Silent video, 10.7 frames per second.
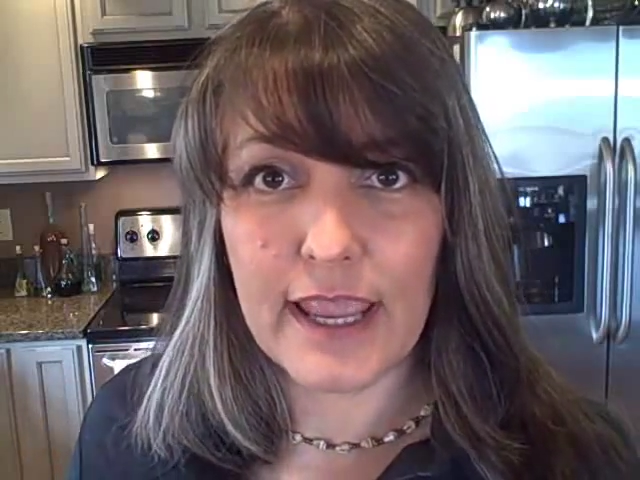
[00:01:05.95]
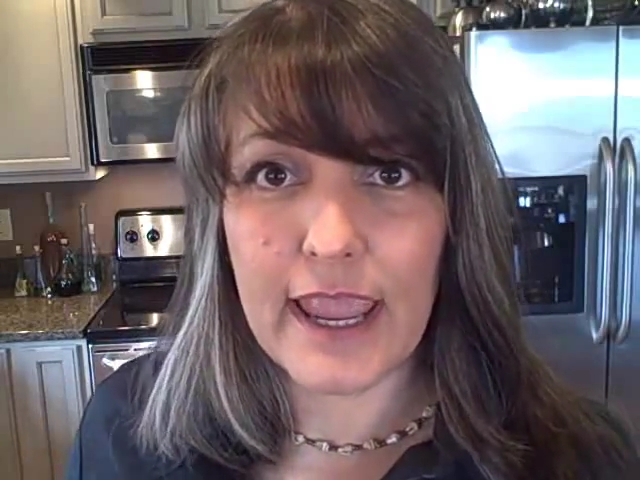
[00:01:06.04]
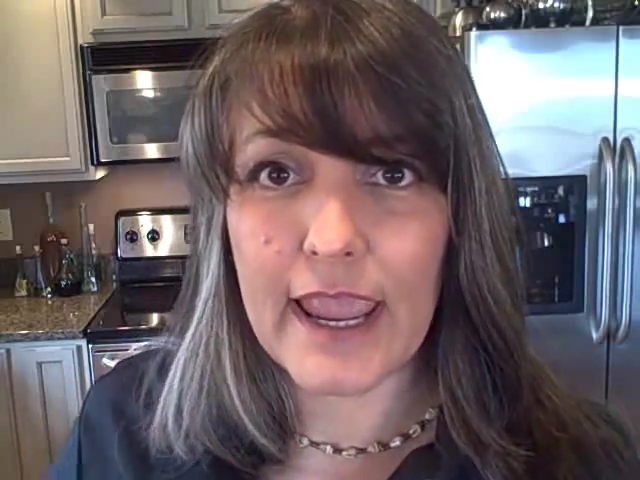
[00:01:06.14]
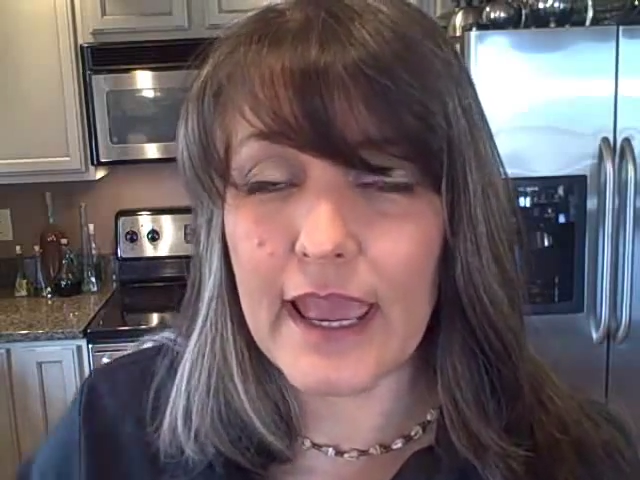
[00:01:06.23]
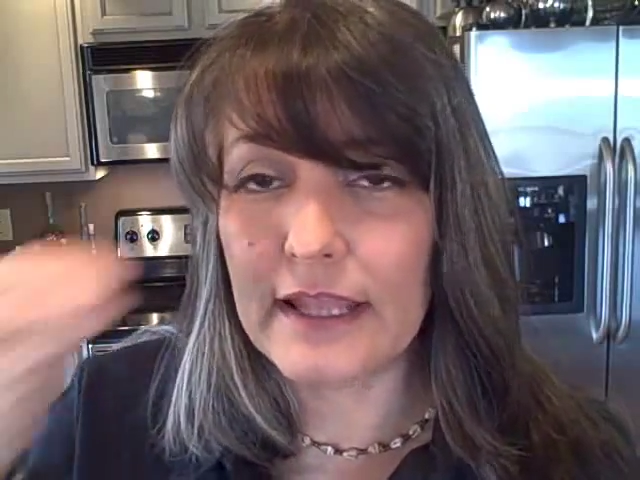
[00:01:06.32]

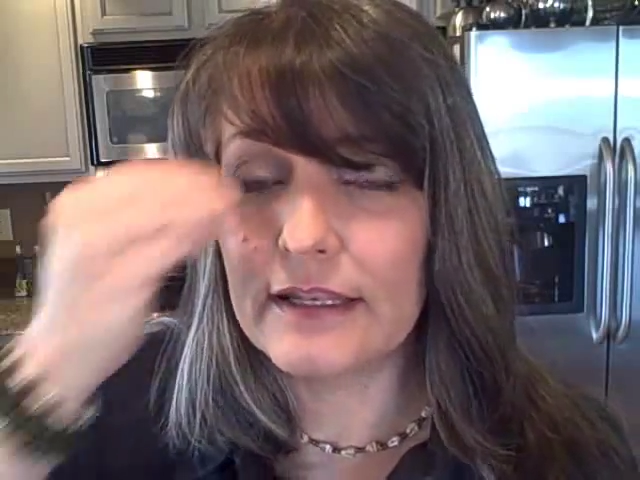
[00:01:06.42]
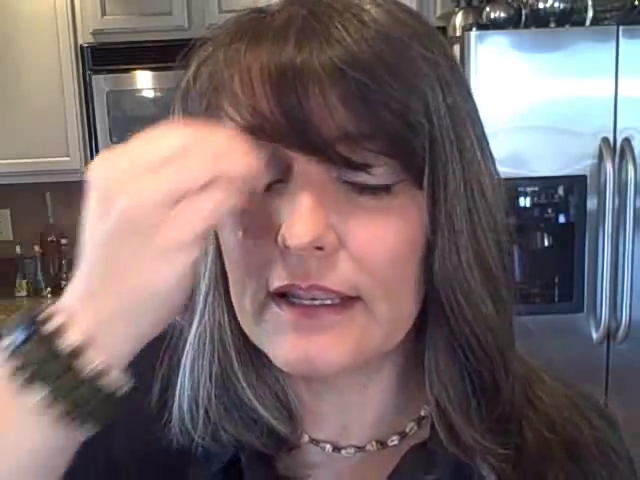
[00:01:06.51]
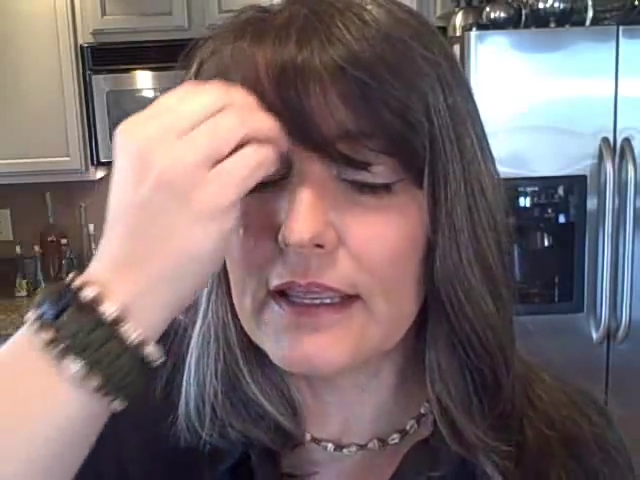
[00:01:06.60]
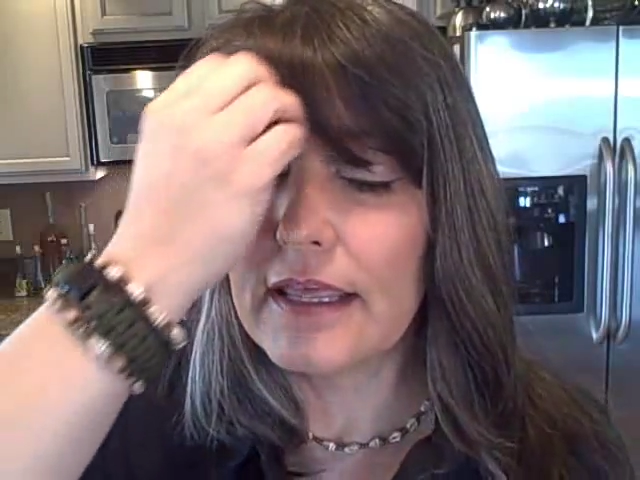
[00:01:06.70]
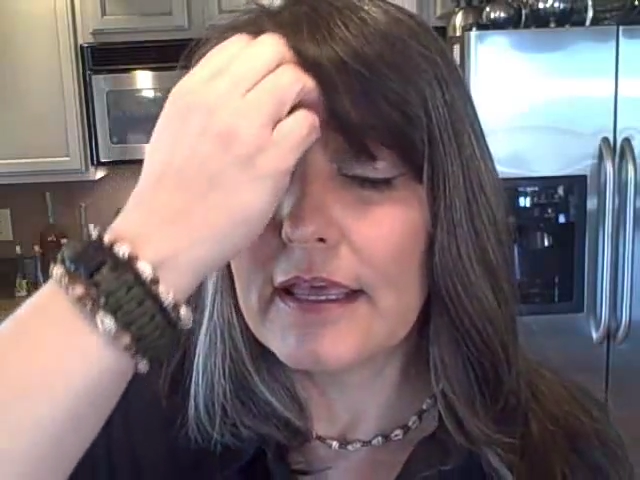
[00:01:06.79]

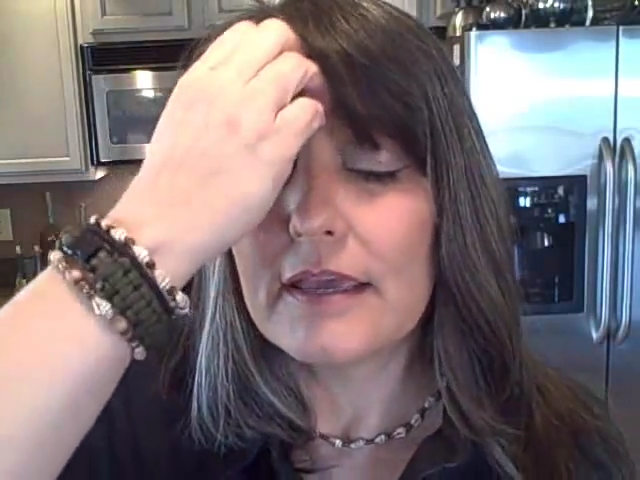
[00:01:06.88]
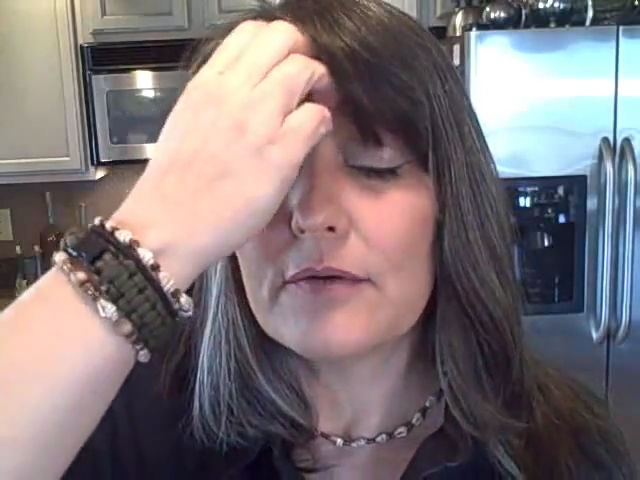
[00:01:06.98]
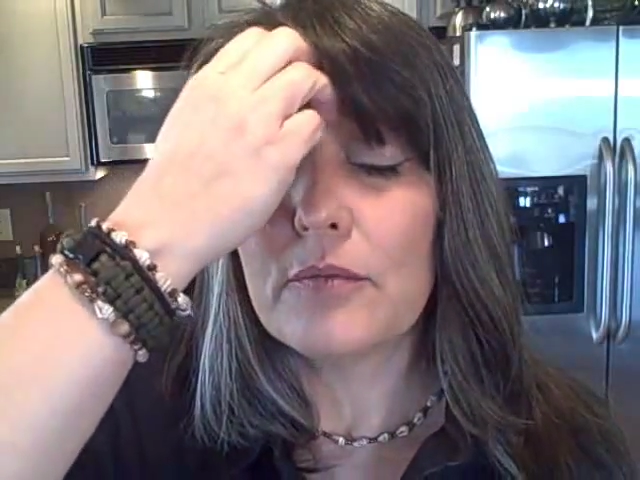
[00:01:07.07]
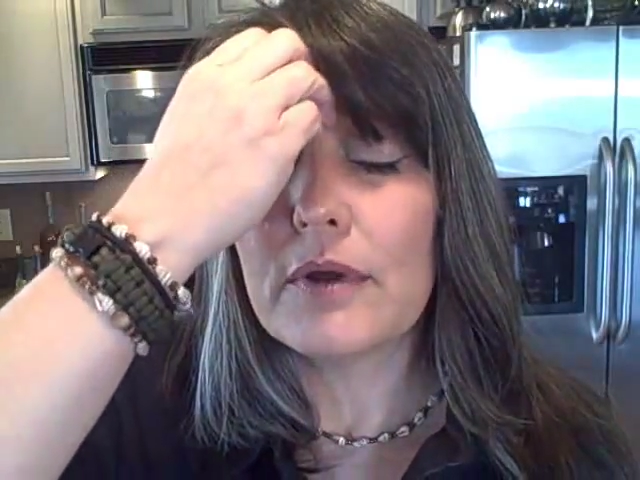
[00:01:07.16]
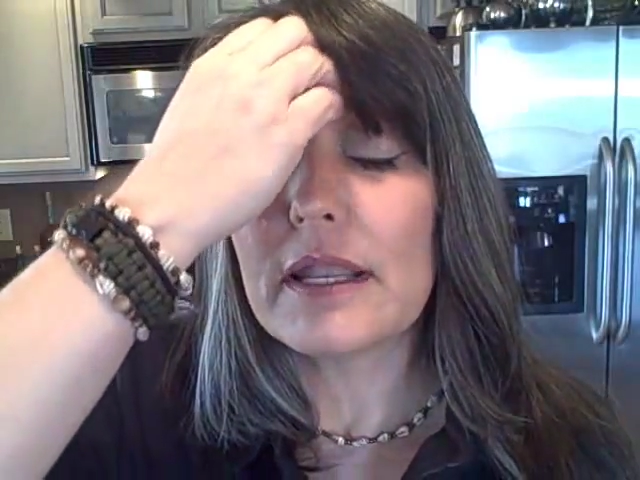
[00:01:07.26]
and
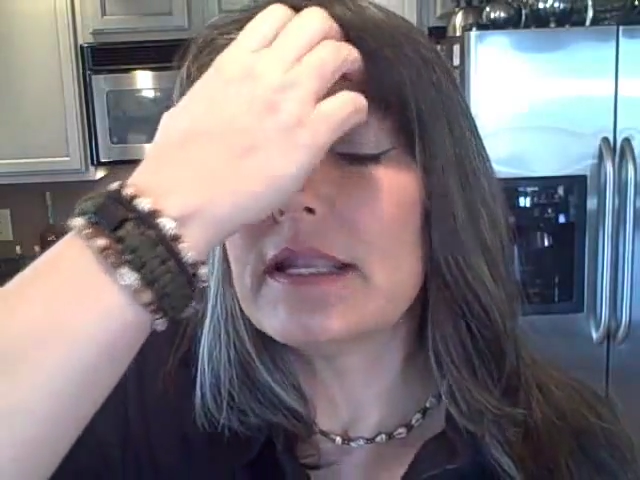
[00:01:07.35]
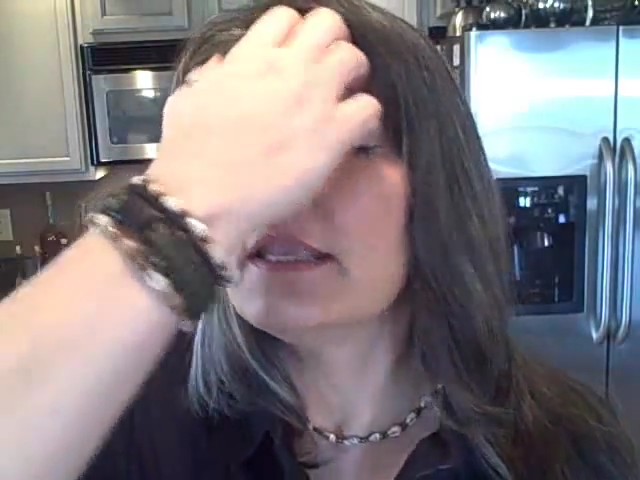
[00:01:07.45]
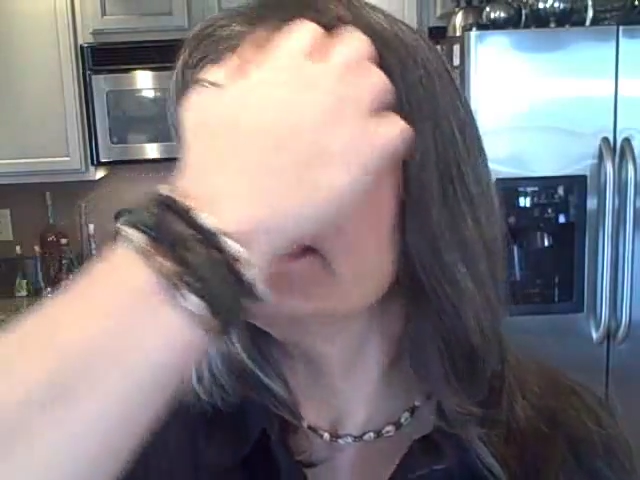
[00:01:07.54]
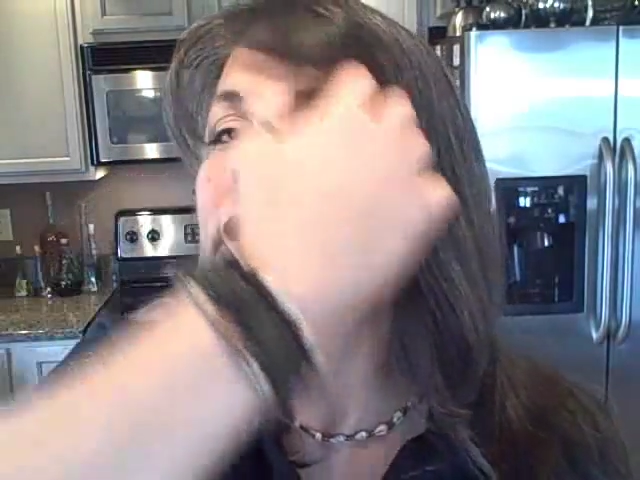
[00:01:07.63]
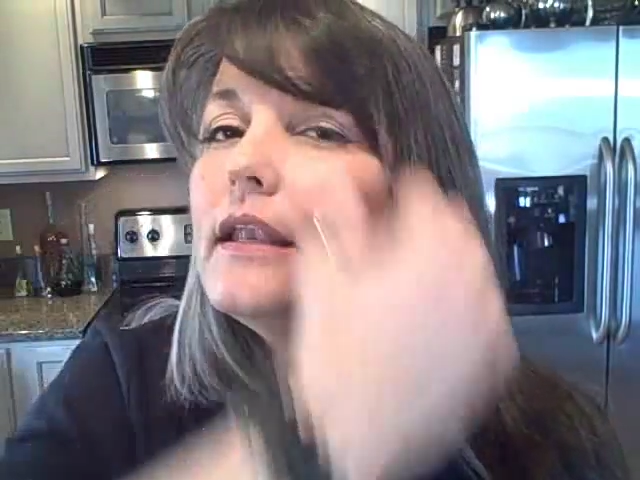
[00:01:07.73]
what I
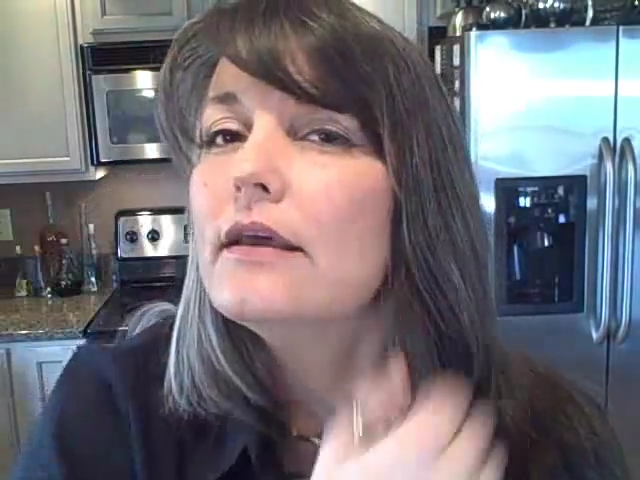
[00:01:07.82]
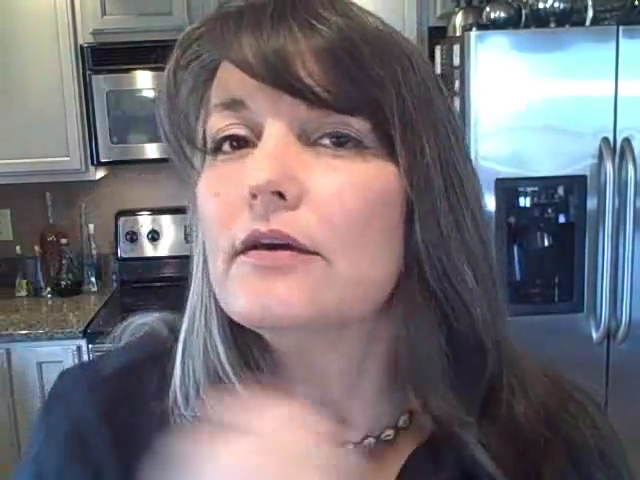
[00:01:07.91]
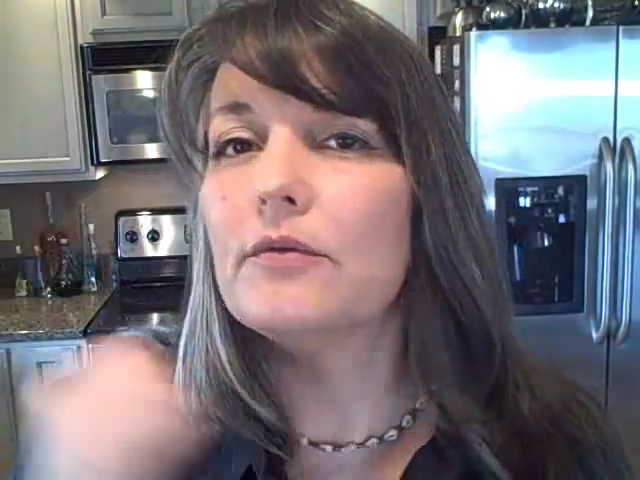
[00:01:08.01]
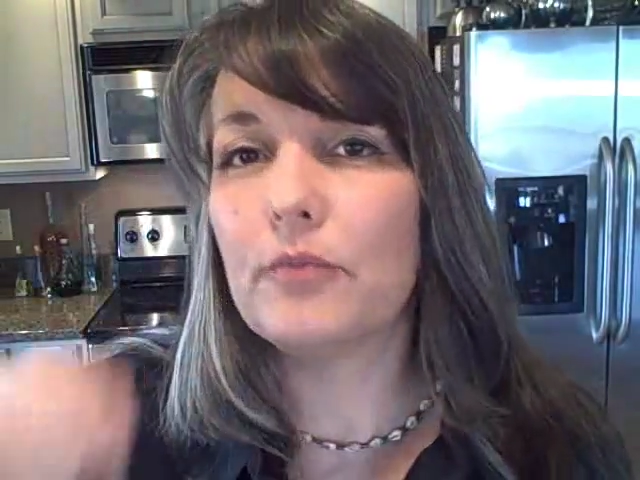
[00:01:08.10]
did,